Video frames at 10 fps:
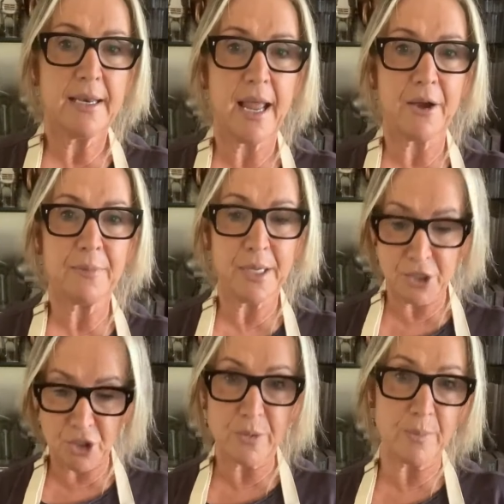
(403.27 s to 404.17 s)
Now,
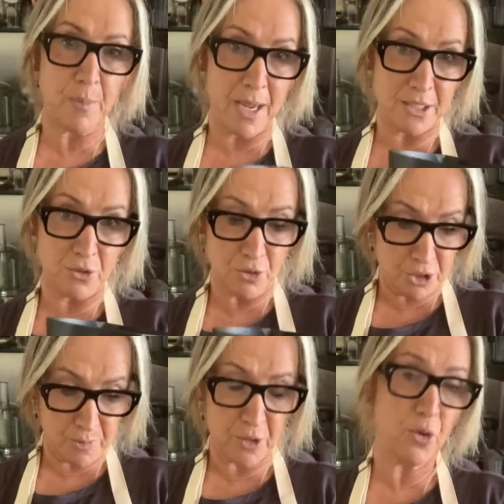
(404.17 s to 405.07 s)
into it, my
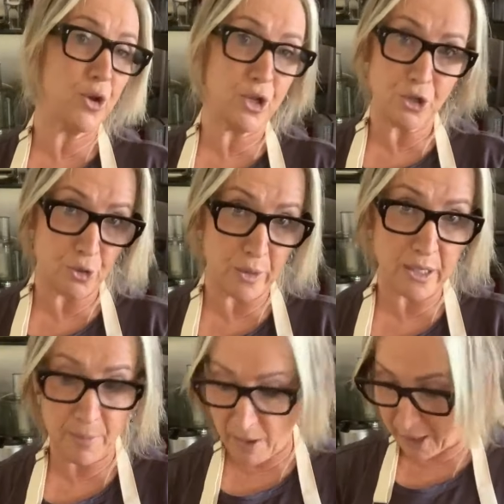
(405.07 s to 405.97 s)
saucepan, or you can do it
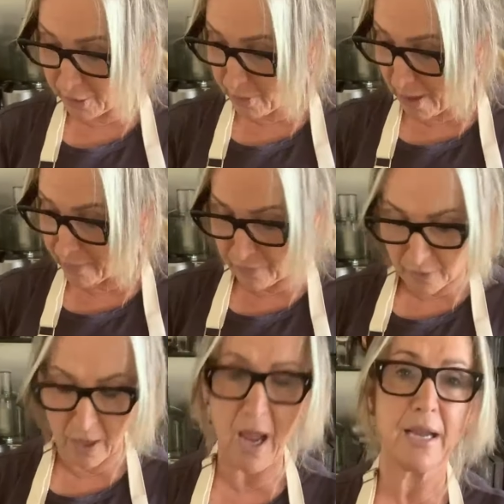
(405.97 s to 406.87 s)
in the microwave if
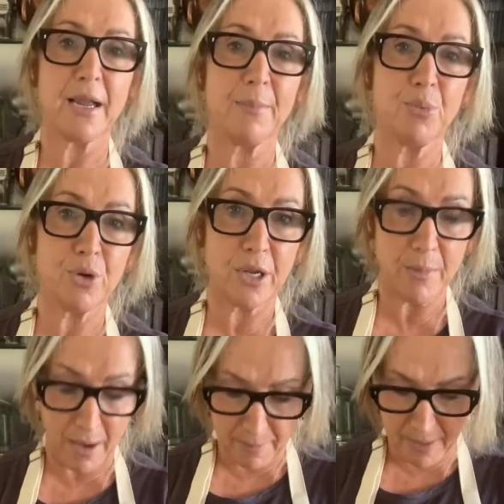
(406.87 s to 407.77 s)
you like. I'm
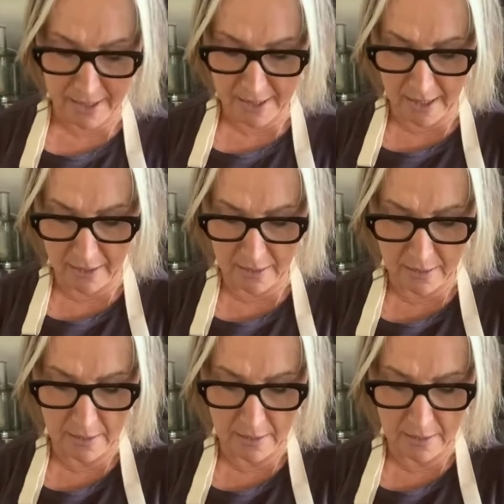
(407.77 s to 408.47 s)
putting my butter